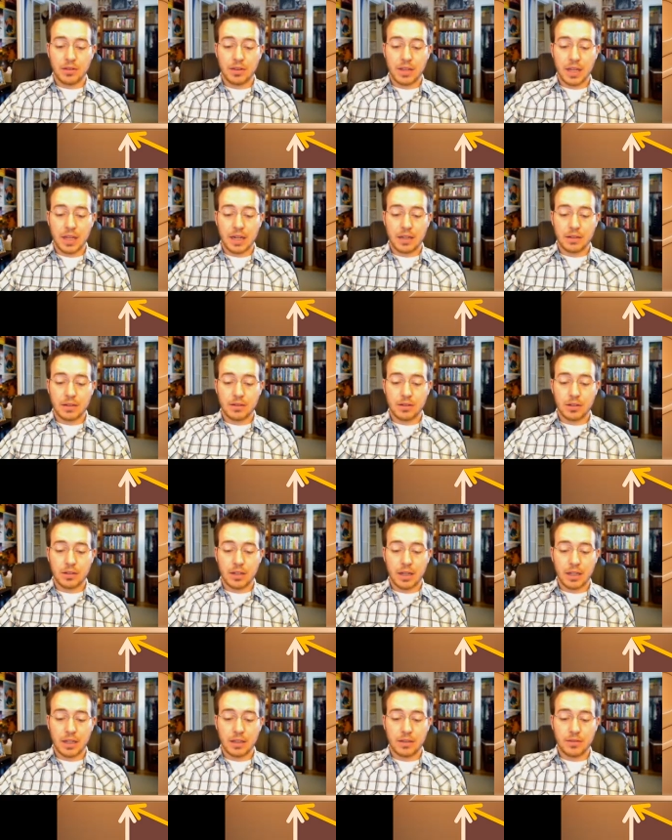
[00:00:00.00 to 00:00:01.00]
theta.
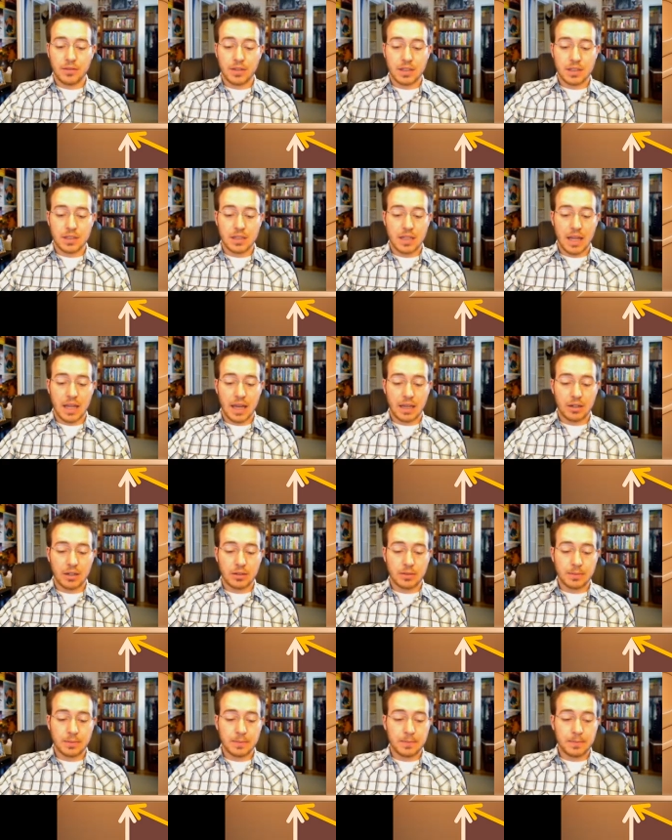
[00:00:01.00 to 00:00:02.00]
Okay, this is the angle.